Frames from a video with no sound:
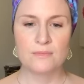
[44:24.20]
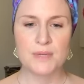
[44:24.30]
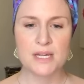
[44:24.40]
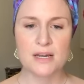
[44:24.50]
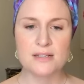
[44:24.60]

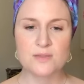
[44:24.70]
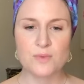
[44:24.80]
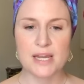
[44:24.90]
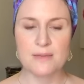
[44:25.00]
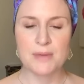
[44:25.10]
because,
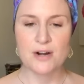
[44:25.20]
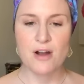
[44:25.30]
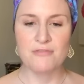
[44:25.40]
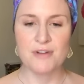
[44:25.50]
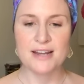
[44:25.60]
wait, Better
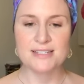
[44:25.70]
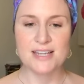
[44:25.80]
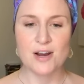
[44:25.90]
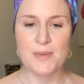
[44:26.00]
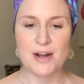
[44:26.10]
Off Red is
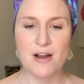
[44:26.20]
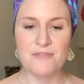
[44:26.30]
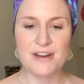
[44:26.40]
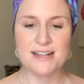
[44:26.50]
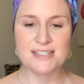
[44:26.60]

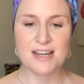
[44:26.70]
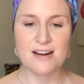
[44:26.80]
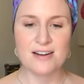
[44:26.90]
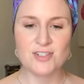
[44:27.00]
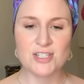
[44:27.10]

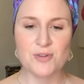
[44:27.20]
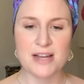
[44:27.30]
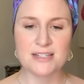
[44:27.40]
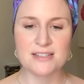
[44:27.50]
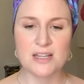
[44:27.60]
here. She's
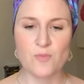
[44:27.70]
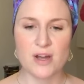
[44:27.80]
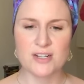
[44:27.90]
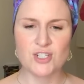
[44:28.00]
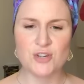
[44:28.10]
correcting
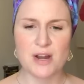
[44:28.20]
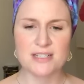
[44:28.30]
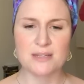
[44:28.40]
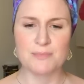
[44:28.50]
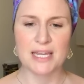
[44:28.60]
someone. Is she
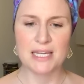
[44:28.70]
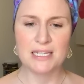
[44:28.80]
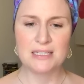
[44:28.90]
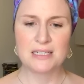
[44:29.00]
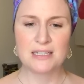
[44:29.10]
correcting
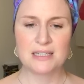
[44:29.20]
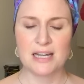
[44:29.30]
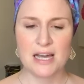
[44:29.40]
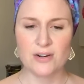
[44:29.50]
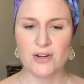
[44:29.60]
me?
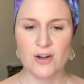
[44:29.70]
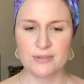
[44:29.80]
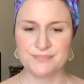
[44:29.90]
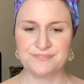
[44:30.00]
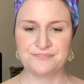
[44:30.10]
I don't
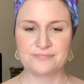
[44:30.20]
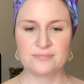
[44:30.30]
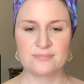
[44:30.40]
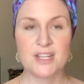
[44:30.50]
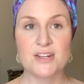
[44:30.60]
know.
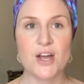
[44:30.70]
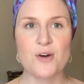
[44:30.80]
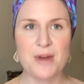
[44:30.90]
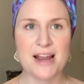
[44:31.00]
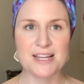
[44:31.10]

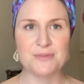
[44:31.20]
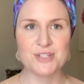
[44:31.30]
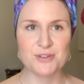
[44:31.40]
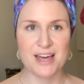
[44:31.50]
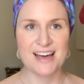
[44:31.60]
No, Randy would
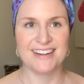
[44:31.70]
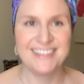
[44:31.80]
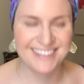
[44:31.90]
do that.